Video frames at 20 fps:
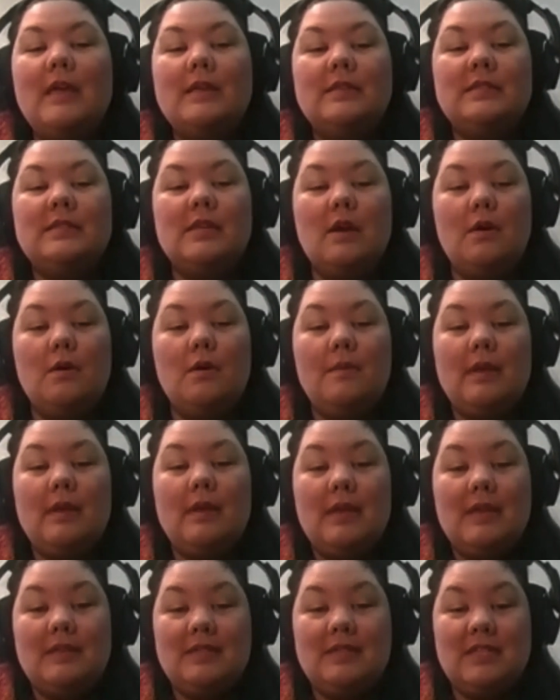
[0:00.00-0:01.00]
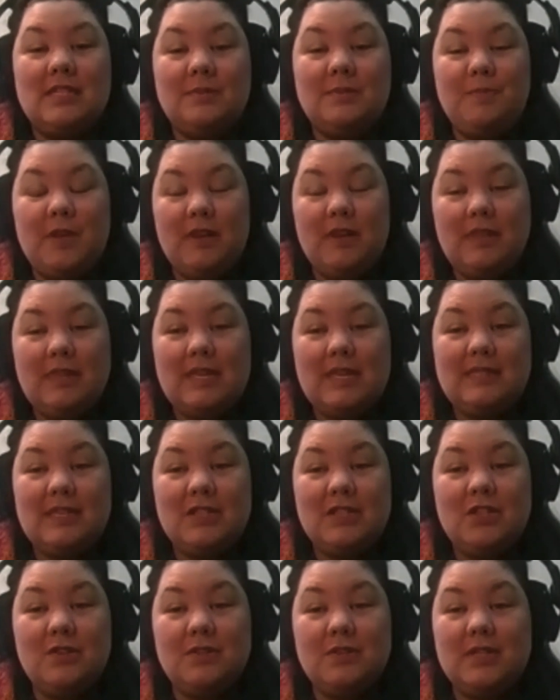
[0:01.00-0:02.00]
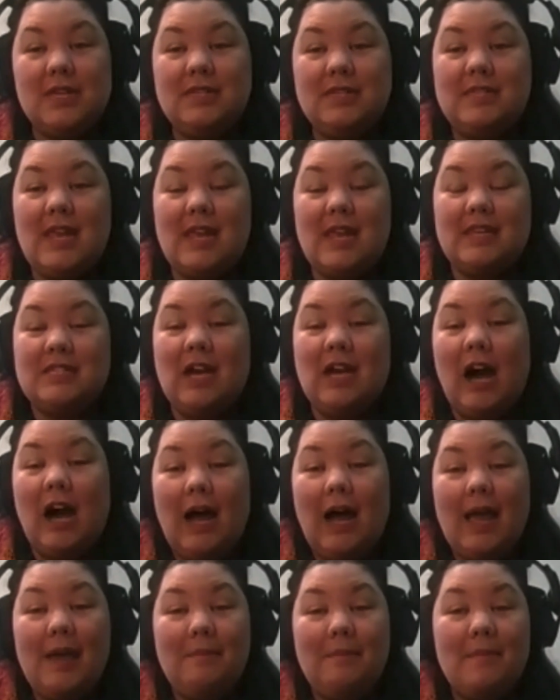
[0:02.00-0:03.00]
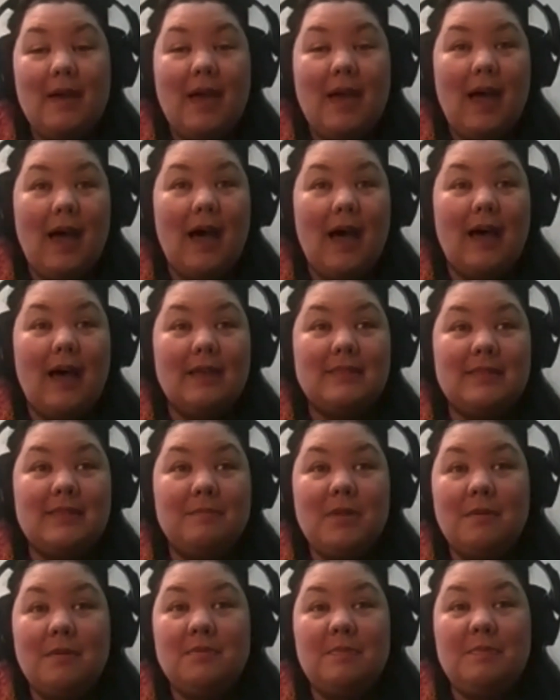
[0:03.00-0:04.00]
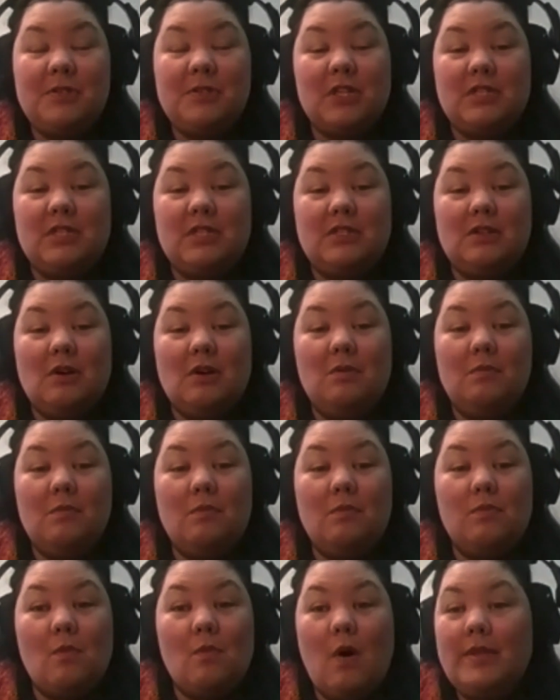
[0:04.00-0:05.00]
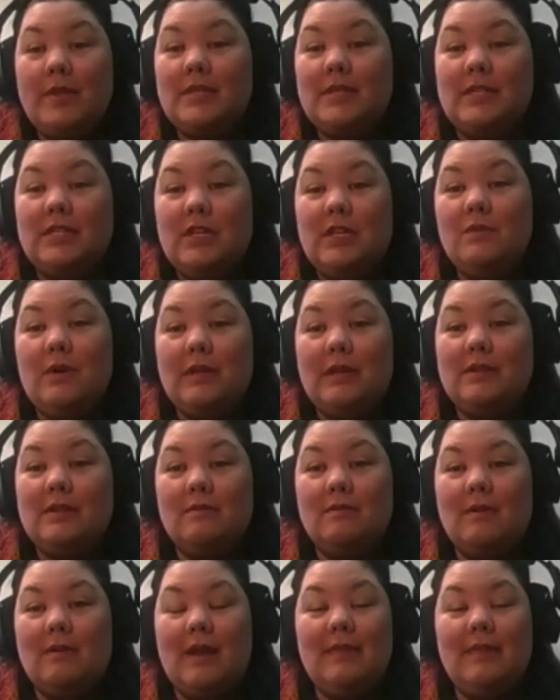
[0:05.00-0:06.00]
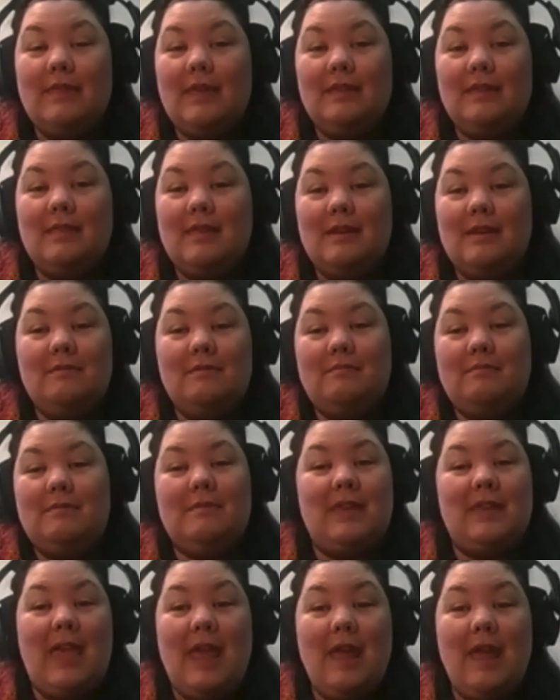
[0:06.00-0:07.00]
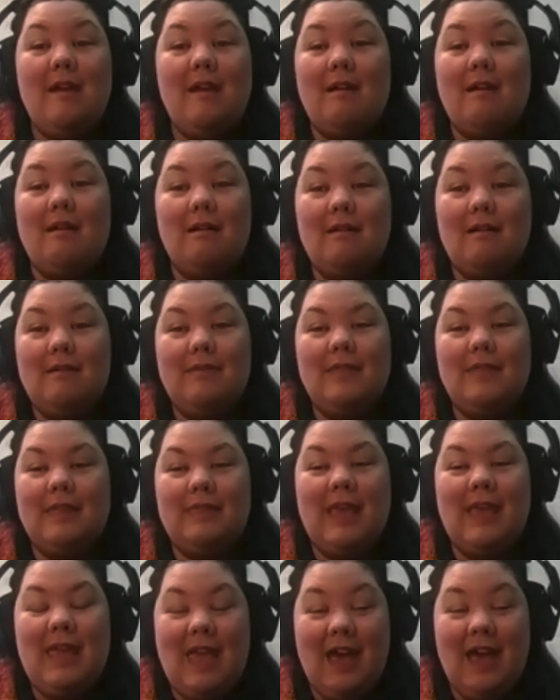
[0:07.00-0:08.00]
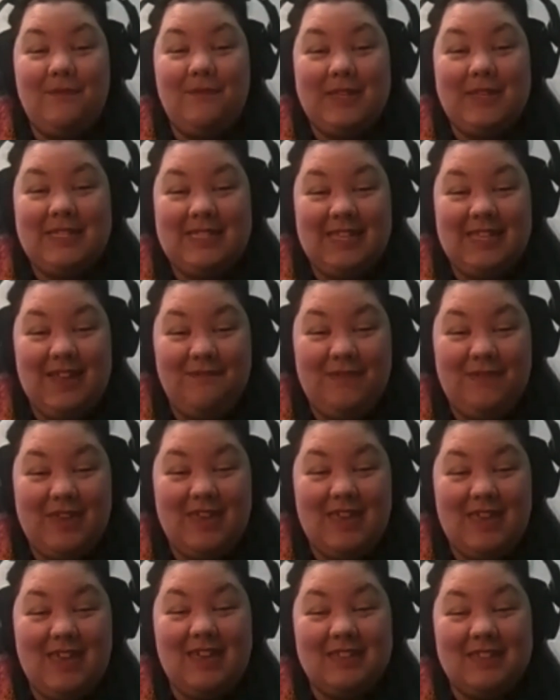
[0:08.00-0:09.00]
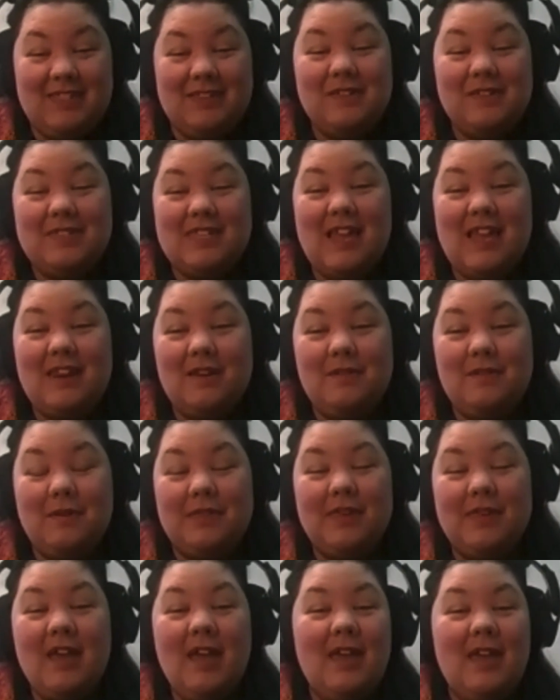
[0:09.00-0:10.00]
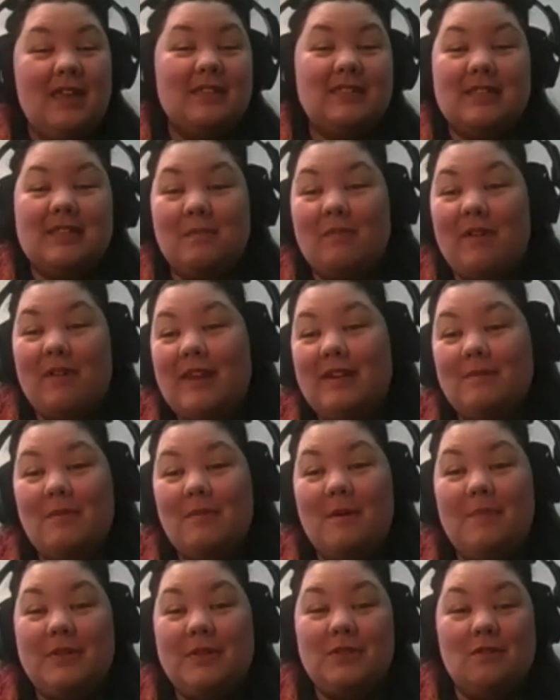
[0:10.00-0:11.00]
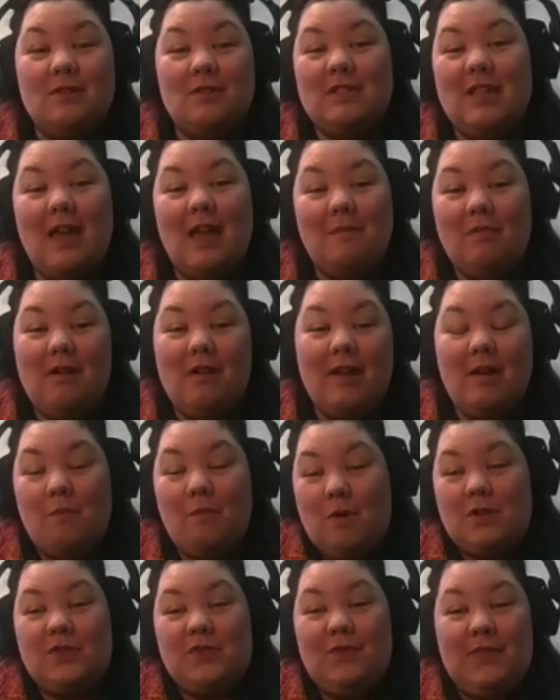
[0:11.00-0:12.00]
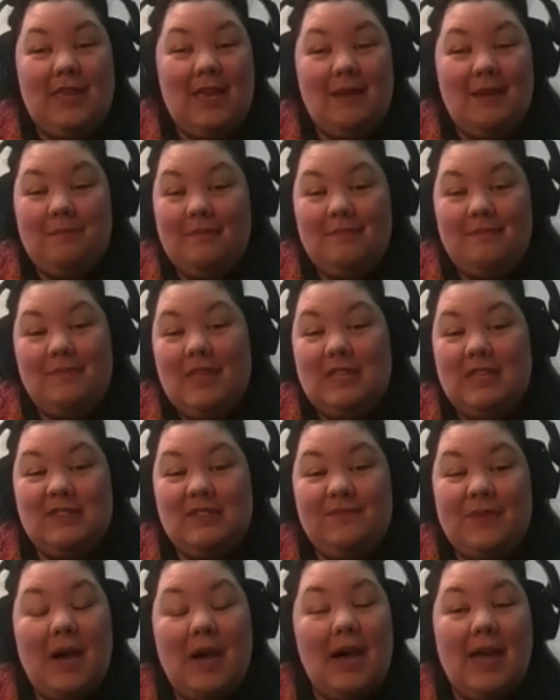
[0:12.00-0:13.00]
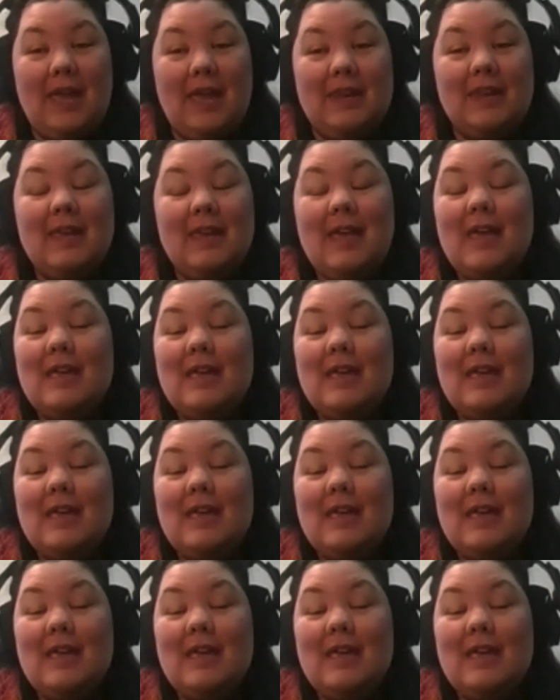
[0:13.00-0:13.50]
So disputing these issues can take time. Sometimes people just don't want to do it, right? They don't care that they have a CVE associated with some random open source library. It works for them. It's fine.